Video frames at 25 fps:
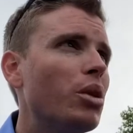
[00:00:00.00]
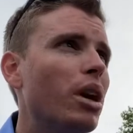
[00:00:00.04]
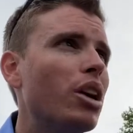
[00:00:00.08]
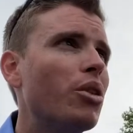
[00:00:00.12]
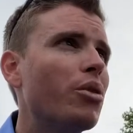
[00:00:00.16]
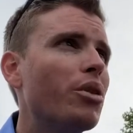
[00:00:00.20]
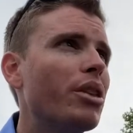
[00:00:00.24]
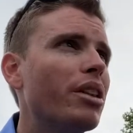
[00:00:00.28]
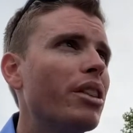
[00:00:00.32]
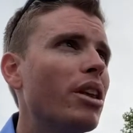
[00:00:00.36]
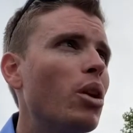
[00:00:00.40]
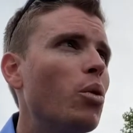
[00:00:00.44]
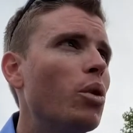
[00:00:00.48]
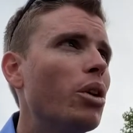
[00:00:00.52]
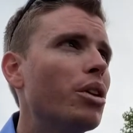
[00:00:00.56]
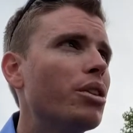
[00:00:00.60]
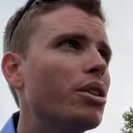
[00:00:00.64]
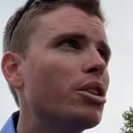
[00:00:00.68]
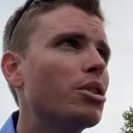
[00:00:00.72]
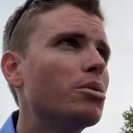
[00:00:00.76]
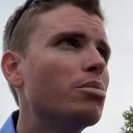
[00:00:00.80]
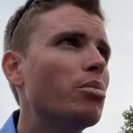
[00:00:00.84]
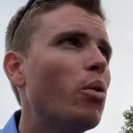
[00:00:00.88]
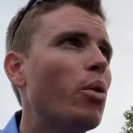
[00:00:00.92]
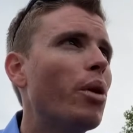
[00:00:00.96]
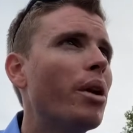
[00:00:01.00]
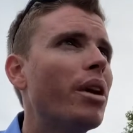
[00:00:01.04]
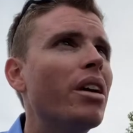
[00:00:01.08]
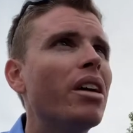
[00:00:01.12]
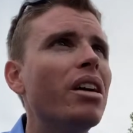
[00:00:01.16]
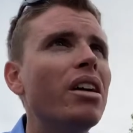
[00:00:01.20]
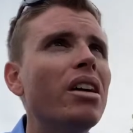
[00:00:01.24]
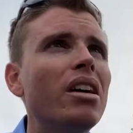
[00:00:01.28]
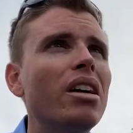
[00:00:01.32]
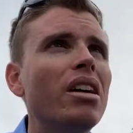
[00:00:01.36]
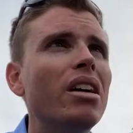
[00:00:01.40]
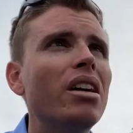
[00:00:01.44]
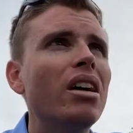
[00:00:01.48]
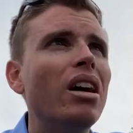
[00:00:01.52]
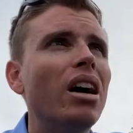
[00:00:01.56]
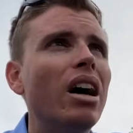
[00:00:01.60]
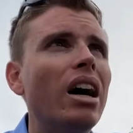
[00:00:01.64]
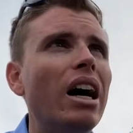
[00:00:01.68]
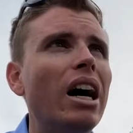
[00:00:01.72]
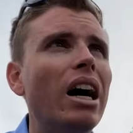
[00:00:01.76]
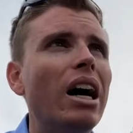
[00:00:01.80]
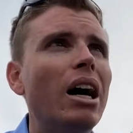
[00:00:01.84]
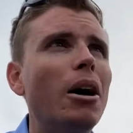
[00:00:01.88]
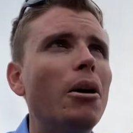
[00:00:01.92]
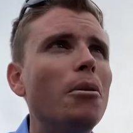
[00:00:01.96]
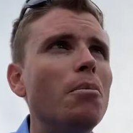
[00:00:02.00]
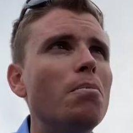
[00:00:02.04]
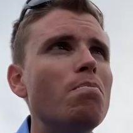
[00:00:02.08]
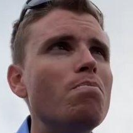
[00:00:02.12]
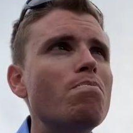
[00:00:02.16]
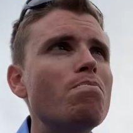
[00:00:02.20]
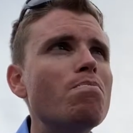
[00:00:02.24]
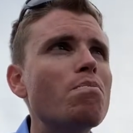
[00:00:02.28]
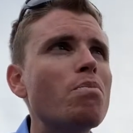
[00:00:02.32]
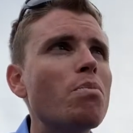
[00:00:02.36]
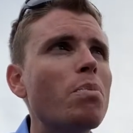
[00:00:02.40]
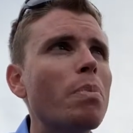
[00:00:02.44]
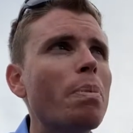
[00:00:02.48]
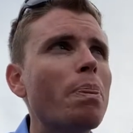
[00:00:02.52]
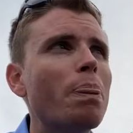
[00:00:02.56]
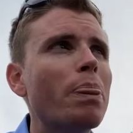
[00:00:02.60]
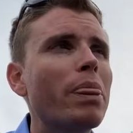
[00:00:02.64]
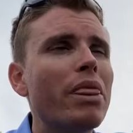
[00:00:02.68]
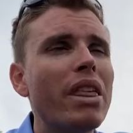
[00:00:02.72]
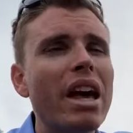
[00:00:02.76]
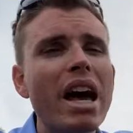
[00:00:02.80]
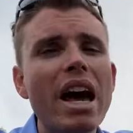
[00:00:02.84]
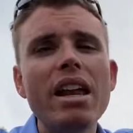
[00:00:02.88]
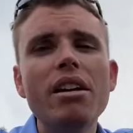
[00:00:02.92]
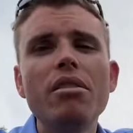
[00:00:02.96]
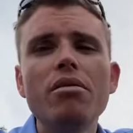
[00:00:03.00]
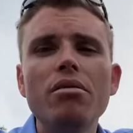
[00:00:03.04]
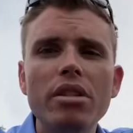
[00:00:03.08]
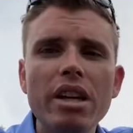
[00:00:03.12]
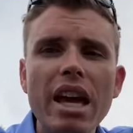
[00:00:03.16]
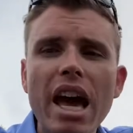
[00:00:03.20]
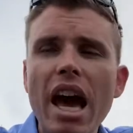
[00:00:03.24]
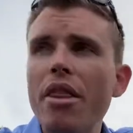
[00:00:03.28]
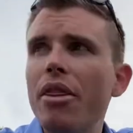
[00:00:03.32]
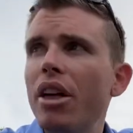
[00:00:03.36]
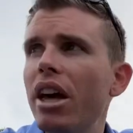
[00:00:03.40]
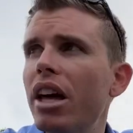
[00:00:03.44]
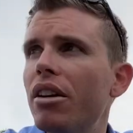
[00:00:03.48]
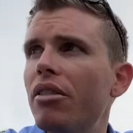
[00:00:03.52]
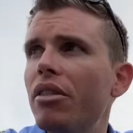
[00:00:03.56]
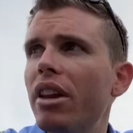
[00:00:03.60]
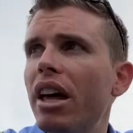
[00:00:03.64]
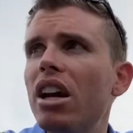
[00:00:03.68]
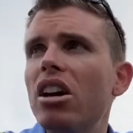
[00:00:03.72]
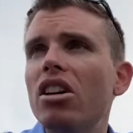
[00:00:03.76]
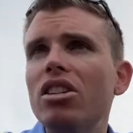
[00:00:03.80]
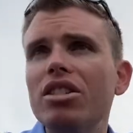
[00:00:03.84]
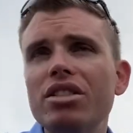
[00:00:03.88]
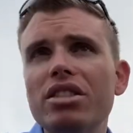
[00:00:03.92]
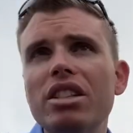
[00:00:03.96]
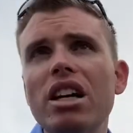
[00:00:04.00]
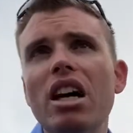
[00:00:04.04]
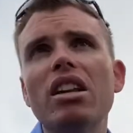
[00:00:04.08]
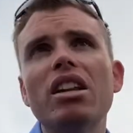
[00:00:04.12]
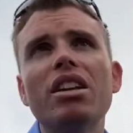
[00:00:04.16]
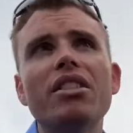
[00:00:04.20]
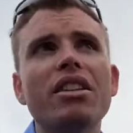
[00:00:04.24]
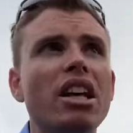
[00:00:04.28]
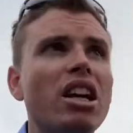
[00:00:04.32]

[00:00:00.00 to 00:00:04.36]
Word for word: I don't think they will at this point. Um, then yeah, then then I'll sell it.